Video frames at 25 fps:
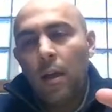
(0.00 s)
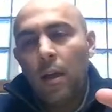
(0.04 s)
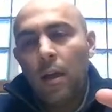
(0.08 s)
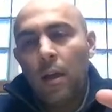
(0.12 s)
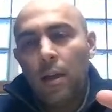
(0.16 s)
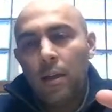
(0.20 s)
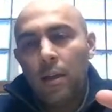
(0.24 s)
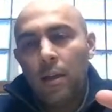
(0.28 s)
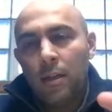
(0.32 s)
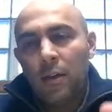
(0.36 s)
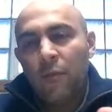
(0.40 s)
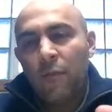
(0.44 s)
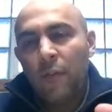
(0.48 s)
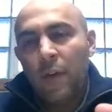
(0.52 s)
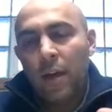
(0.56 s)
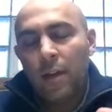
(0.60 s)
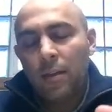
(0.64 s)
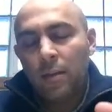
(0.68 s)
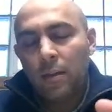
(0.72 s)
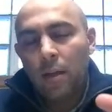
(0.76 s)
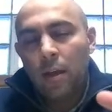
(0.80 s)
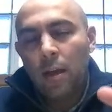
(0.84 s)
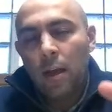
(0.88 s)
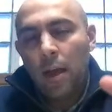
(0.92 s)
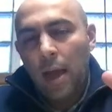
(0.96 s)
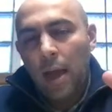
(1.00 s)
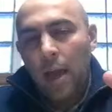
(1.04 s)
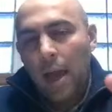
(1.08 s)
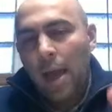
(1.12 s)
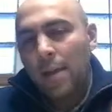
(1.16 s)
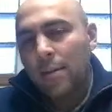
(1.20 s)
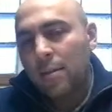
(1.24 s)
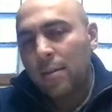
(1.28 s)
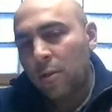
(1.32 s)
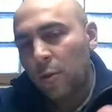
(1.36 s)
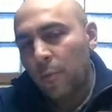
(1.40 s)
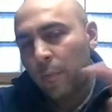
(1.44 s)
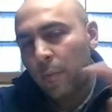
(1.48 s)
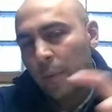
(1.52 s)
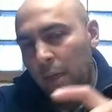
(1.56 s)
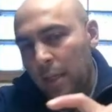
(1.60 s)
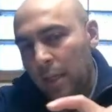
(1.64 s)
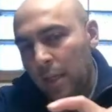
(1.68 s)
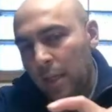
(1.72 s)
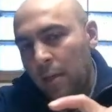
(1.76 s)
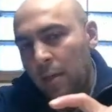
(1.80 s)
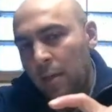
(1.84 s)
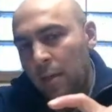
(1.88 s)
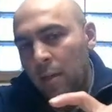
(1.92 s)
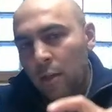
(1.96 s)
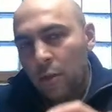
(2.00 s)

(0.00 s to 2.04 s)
in effect estimating.